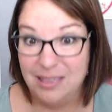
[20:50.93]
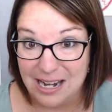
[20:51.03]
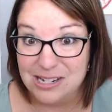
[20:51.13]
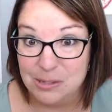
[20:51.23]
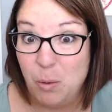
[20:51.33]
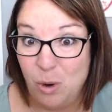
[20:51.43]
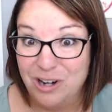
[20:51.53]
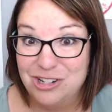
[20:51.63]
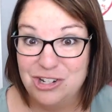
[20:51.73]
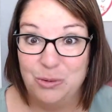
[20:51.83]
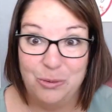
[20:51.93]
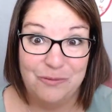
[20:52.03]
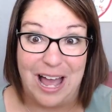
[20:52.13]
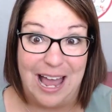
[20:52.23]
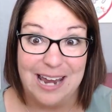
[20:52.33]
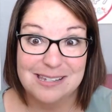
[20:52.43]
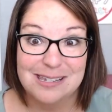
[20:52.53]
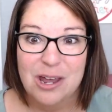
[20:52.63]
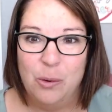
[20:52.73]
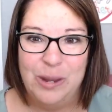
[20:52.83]
that it's important to
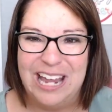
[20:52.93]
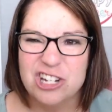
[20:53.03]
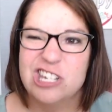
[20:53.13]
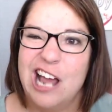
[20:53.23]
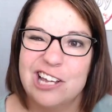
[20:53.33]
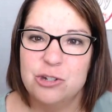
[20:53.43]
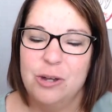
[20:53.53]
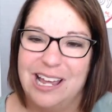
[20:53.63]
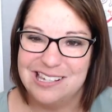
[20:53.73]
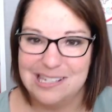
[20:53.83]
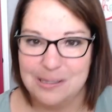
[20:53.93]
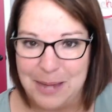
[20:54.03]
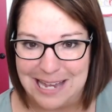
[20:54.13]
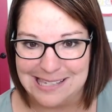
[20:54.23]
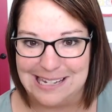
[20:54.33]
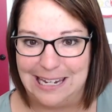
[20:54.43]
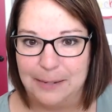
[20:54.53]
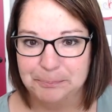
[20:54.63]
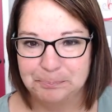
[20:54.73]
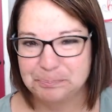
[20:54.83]
revise. We can't just not do it because it's messy.